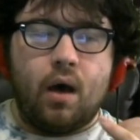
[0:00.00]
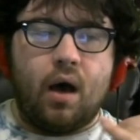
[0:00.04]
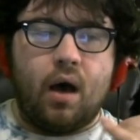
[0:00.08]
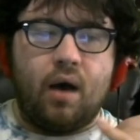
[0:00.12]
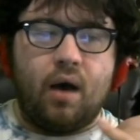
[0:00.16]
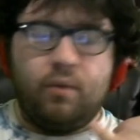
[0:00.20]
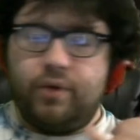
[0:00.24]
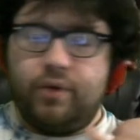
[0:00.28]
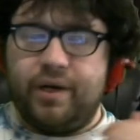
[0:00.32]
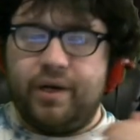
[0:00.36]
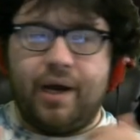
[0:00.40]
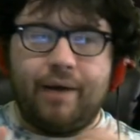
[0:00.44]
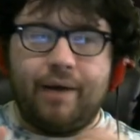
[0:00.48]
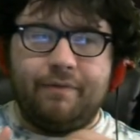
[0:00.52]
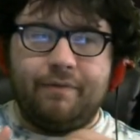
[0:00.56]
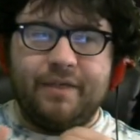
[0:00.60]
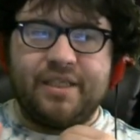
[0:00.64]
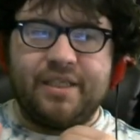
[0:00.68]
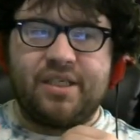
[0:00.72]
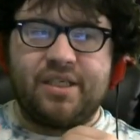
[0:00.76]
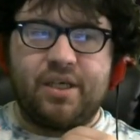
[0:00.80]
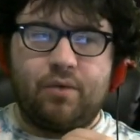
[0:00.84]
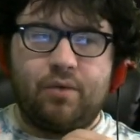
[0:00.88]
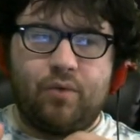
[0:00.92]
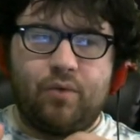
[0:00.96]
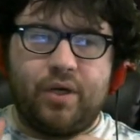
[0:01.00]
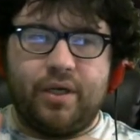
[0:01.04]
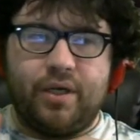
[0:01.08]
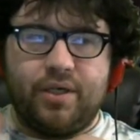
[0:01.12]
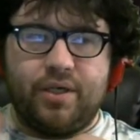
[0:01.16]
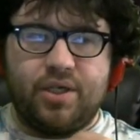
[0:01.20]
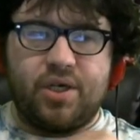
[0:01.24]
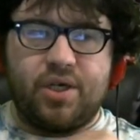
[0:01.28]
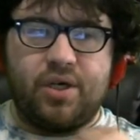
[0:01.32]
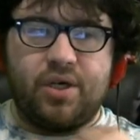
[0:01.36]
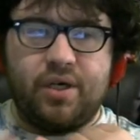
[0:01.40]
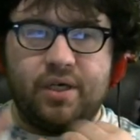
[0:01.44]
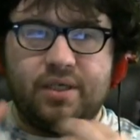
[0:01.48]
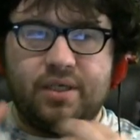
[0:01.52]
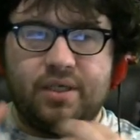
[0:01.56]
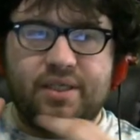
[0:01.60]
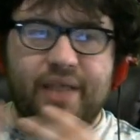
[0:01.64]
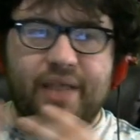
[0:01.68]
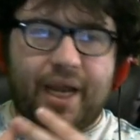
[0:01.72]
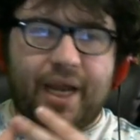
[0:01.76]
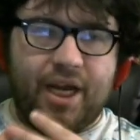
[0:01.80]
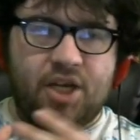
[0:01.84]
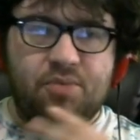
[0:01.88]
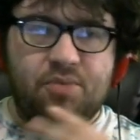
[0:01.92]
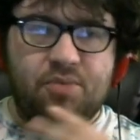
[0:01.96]
We'd obviously want Endurance,
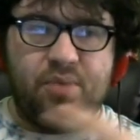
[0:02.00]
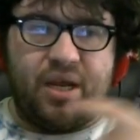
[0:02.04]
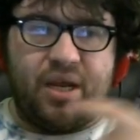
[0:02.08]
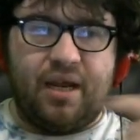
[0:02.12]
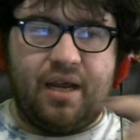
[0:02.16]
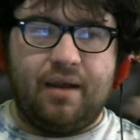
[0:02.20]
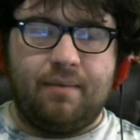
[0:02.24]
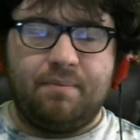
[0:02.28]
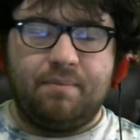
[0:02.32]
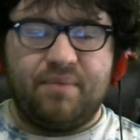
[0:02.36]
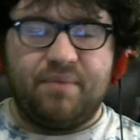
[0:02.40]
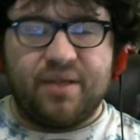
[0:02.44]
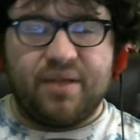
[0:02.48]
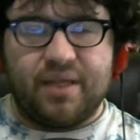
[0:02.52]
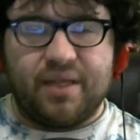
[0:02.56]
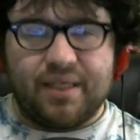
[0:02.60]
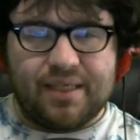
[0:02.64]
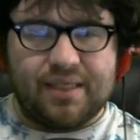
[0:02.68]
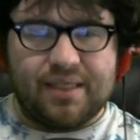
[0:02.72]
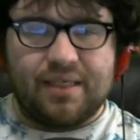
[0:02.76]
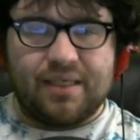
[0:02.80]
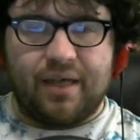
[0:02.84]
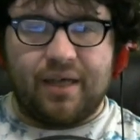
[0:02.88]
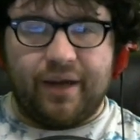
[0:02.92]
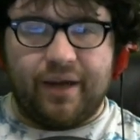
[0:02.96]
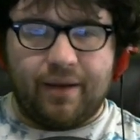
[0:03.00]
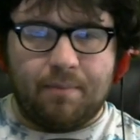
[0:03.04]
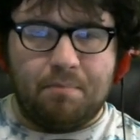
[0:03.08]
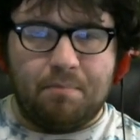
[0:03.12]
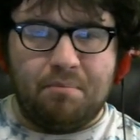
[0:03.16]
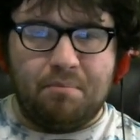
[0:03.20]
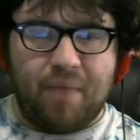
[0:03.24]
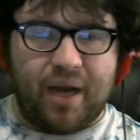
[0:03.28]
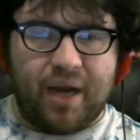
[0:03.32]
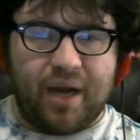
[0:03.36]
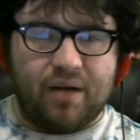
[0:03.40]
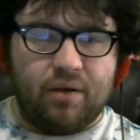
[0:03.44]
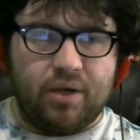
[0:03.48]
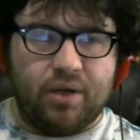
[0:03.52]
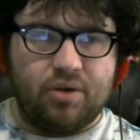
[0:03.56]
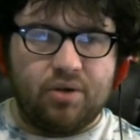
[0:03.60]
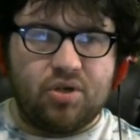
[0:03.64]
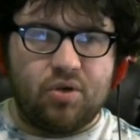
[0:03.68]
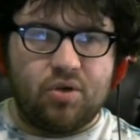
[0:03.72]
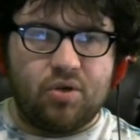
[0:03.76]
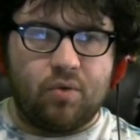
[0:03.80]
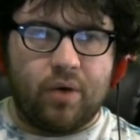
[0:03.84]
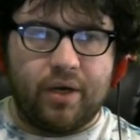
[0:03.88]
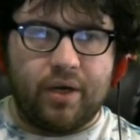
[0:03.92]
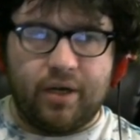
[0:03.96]
HP, but this is like mainly what
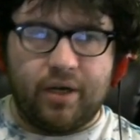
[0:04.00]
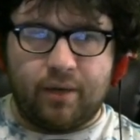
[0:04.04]
you want.